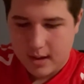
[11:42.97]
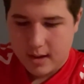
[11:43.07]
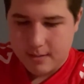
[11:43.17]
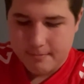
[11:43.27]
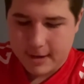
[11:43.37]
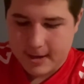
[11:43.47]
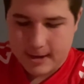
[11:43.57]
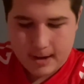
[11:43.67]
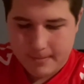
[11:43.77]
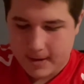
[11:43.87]
But,
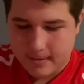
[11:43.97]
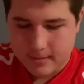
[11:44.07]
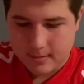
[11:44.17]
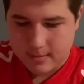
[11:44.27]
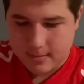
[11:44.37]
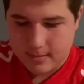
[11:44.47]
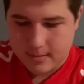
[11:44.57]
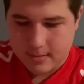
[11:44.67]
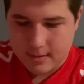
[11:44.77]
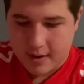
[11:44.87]

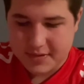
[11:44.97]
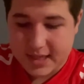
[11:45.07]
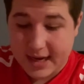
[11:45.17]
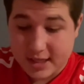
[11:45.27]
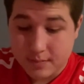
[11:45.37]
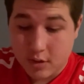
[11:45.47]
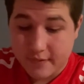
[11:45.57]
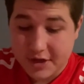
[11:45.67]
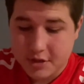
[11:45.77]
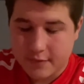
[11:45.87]
obviously that adds
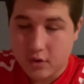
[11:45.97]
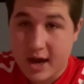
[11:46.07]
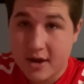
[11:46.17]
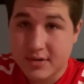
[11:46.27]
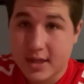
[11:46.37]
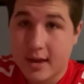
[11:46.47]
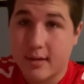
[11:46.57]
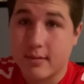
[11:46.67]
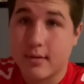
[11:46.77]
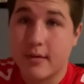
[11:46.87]
motivation for Ohio State
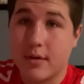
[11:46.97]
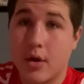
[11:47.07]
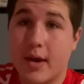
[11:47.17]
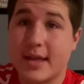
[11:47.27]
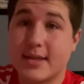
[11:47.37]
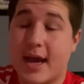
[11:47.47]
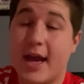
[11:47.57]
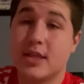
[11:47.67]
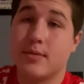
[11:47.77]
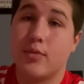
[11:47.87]
going against the
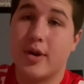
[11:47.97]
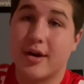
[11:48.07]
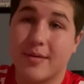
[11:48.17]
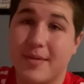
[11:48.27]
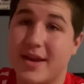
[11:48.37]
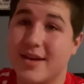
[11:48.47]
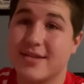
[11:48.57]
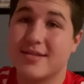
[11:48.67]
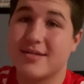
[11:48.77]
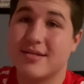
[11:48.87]
Heisman winner,
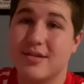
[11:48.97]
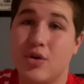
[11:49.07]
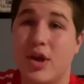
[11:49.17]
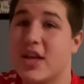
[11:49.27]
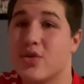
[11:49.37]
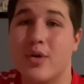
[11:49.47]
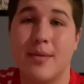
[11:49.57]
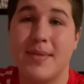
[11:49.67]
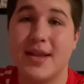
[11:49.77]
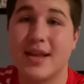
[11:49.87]
because who doesn't want to
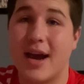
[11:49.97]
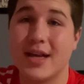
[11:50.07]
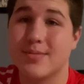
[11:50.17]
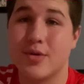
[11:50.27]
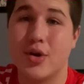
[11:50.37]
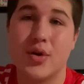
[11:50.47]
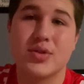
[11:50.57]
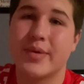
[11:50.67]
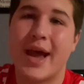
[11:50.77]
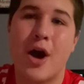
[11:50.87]
beat the Heisman winner? Who doesn't
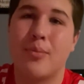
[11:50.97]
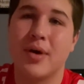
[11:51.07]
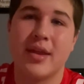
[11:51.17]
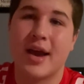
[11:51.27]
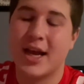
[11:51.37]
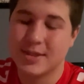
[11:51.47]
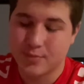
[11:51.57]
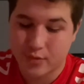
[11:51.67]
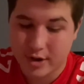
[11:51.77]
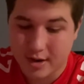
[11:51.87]
want to outplay the
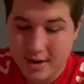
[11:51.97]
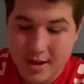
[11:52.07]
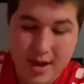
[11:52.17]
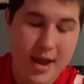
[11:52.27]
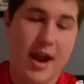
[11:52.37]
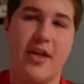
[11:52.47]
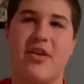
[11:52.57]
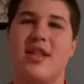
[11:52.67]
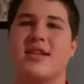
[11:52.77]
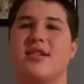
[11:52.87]
Heisman winner? And I
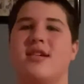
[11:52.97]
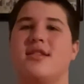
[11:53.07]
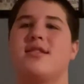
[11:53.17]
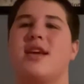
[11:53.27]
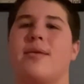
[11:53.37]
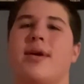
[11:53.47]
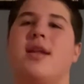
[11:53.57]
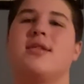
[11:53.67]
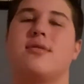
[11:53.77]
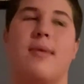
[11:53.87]
think that's a good segment
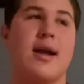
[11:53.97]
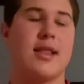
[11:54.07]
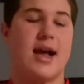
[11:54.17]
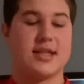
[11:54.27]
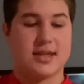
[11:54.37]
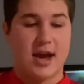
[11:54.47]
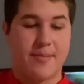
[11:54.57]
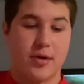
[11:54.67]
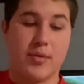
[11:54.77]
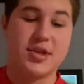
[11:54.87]
into my last
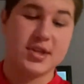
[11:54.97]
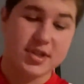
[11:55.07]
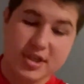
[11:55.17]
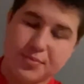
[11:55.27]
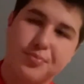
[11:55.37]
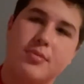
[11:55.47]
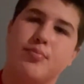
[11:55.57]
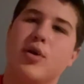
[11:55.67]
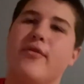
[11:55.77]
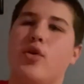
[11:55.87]
topic, which is just
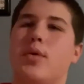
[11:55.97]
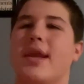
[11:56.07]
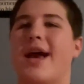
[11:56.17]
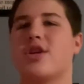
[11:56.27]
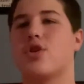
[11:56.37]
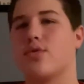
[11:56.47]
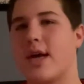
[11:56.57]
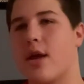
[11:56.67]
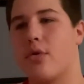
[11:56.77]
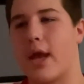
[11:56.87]
previewing the national
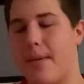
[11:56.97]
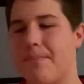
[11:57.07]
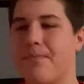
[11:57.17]
title game.